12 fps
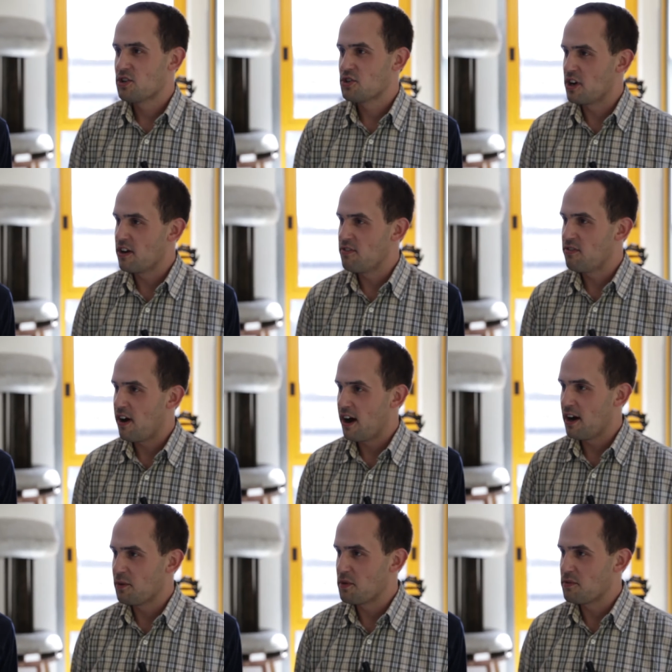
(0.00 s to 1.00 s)
share
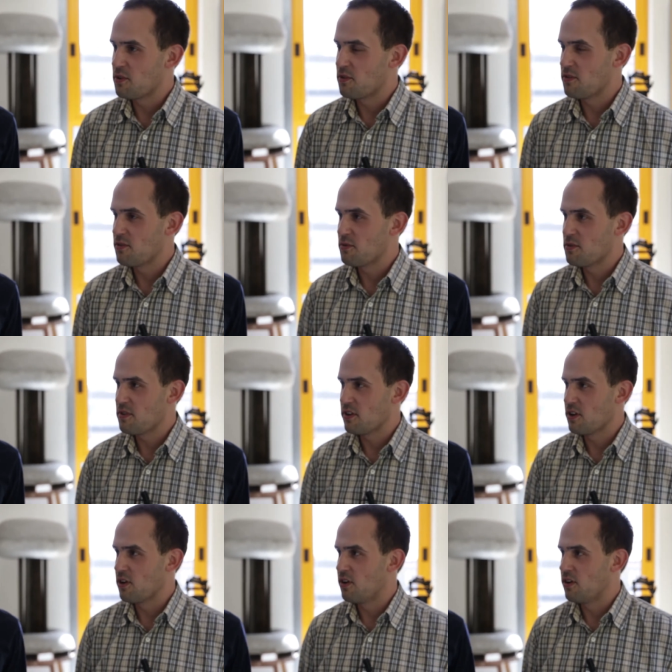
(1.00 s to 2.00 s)
file with your with
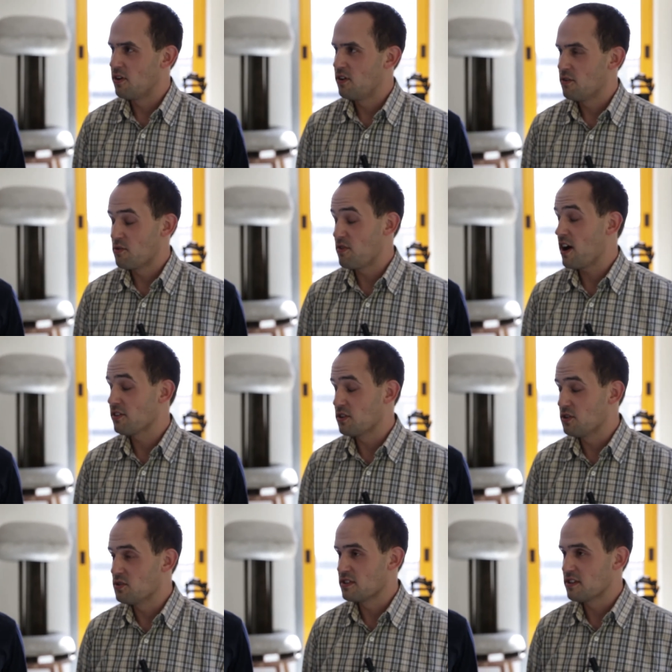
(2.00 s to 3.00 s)
your with other
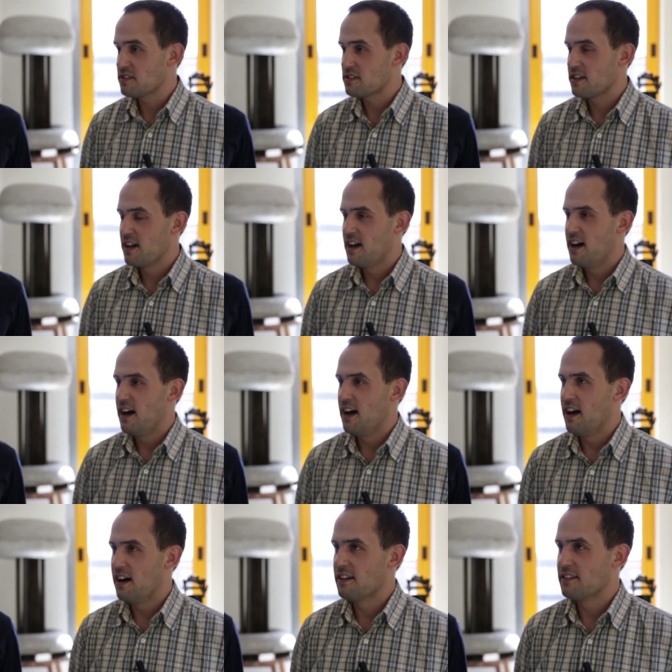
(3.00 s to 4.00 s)
users
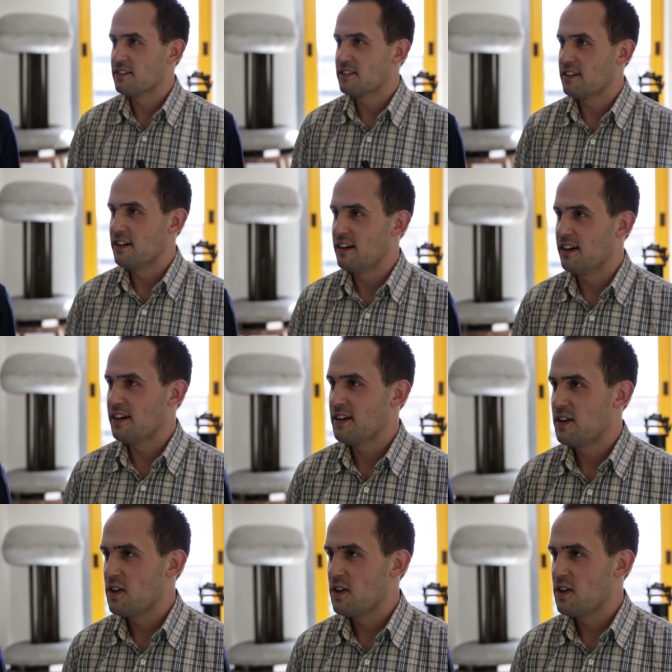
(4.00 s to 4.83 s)
and uh,